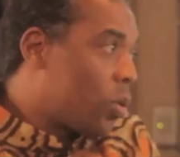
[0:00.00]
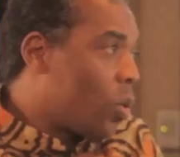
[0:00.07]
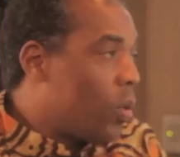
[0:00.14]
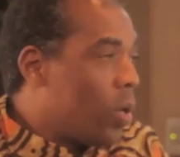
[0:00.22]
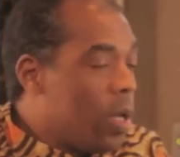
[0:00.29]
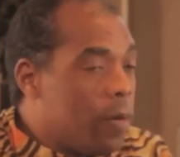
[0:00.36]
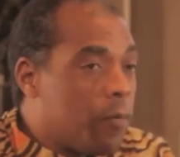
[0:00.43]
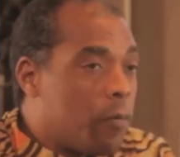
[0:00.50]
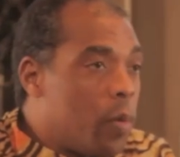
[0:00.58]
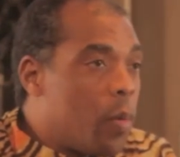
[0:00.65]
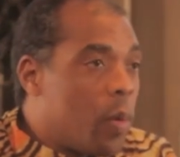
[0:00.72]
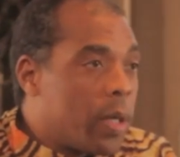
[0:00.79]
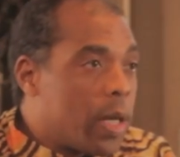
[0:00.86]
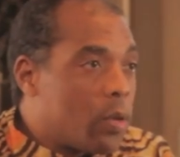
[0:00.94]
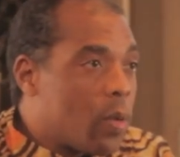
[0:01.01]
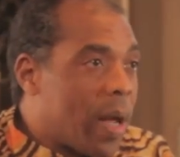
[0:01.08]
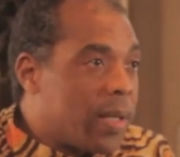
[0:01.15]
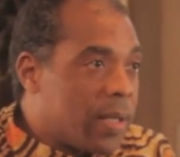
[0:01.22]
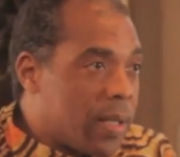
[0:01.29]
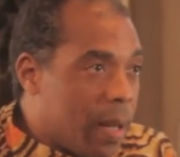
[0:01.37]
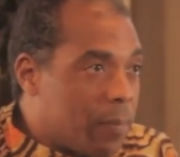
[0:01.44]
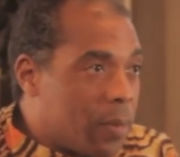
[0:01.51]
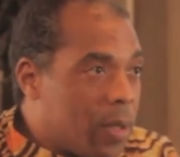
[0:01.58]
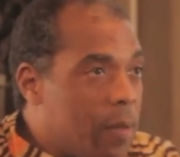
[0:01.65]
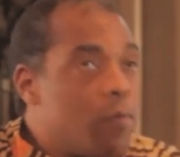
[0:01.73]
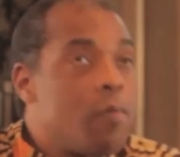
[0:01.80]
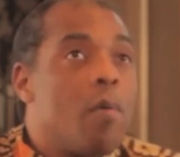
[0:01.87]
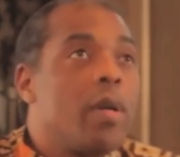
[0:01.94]
If we wanted to accept,
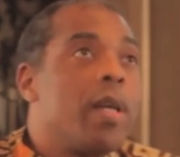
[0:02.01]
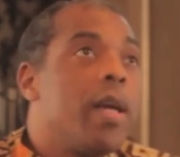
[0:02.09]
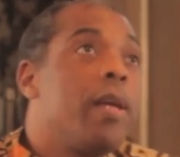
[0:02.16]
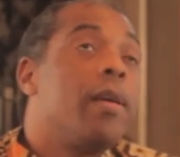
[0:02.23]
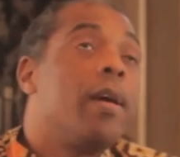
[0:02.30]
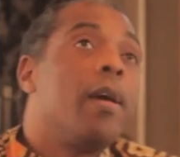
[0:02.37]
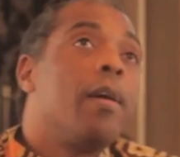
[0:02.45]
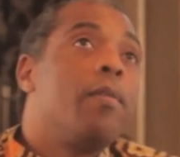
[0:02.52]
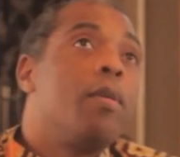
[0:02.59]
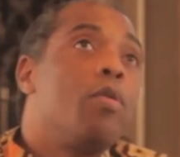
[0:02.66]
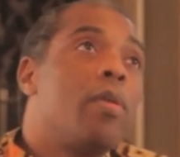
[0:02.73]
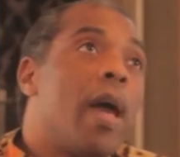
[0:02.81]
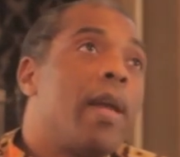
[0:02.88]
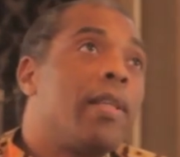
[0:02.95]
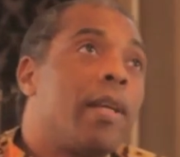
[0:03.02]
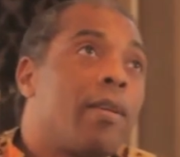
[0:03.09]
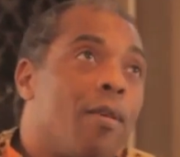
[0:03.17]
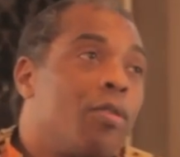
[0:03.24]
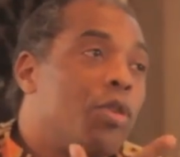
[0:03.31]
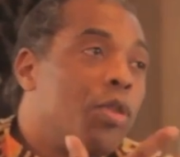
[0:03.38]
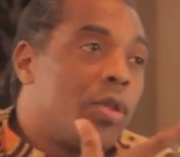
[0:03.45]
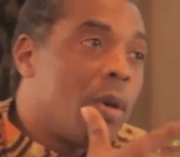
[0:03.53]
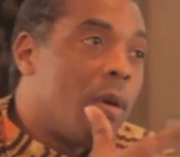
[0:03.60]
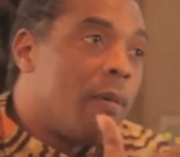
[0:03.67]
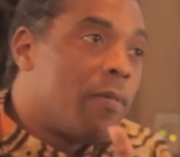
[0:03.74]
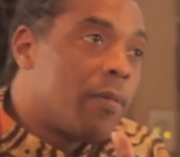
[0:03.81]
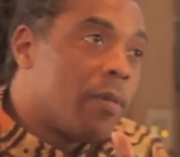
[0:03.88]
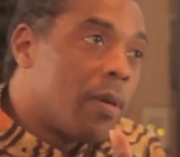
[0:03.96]
if we wanted the United Countries
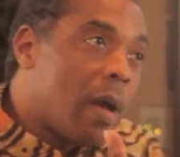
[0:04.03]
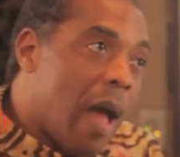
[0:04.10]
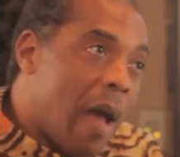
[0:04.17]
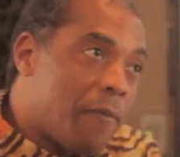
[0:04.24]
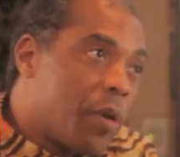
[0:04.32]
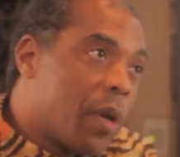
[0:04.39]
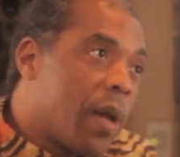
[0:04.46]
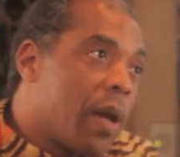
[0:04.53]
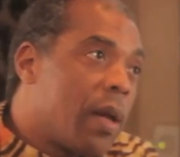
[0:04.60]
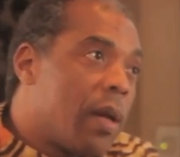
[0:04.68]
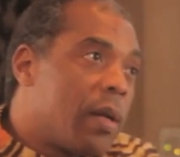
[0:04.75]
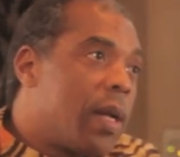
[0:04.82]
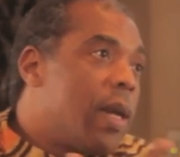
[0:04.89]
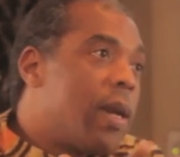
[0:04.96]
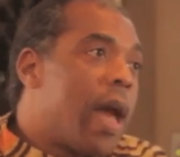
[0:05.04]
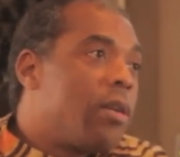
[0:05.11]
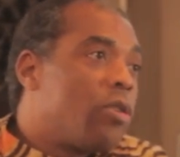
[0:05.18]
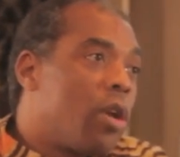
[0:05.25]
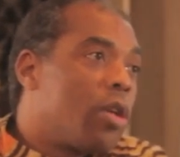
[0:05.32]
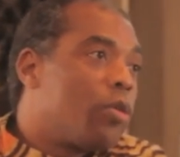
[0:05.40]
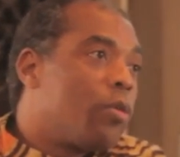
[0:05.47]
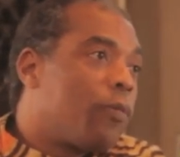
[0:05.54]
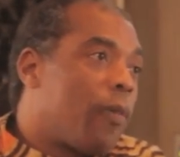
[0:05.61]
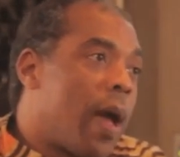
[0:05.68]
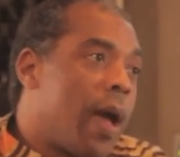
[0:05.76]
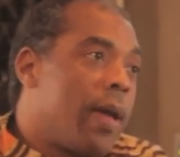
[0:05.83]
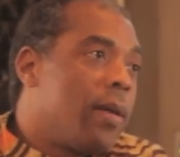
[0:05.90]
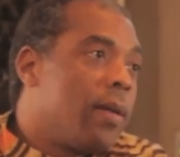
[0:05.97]
of Africa, then Nigeria should
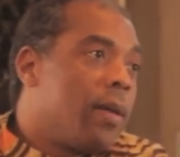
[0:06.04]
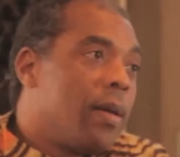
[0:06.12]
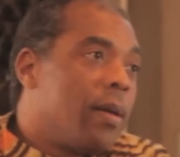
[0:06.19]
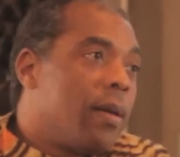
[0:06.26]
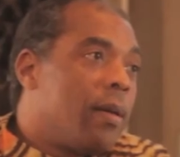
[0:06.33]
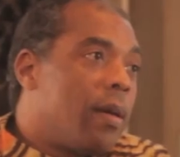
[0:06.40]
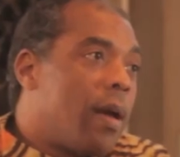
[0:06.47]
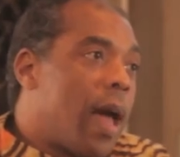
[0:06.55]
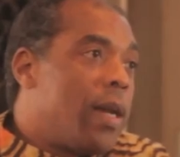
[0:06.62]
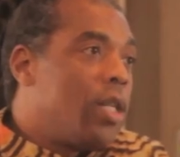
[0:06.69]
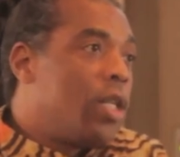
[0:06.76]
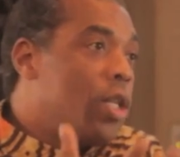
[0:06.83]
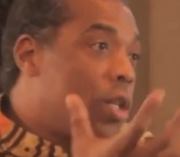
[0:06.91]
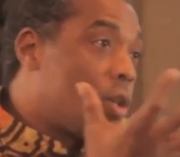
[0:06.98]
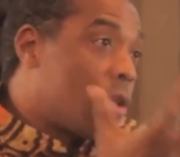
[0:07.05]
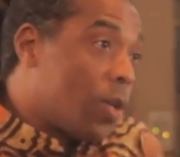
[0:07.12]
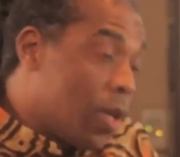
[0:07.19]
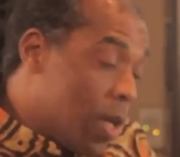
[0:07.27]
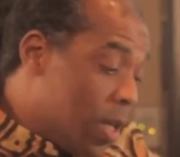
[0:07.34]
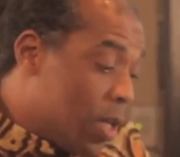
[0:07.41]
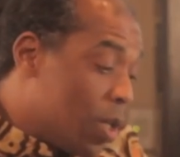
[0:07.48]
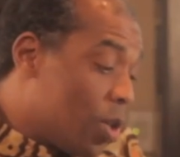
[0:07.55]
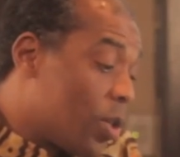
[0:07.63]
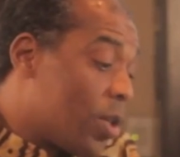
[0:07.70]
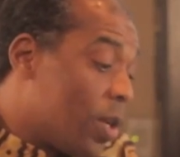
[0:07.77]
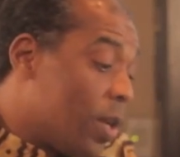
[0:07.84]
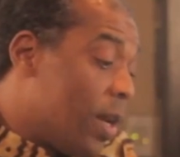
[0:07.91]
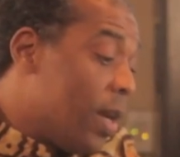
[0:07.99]
find an
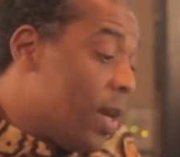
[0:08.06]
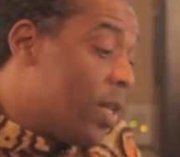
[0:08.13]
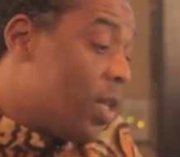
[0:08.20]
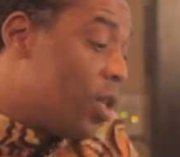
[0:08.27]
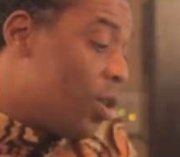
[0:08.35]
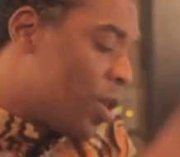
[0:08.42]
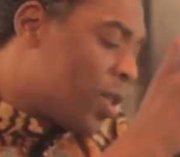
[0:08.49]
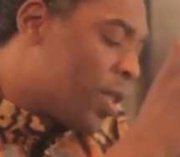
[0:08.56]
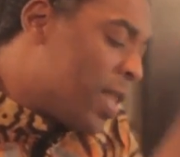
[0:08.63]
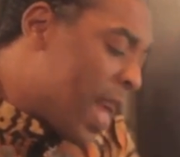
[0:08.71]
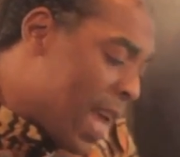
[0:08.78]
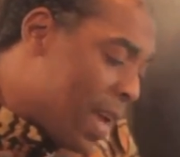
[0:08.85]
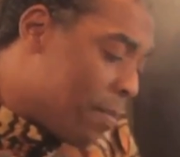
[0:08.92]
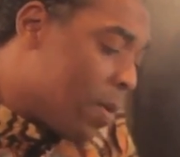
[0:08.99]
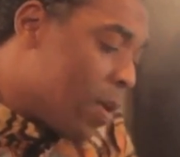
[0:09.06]
indigenous name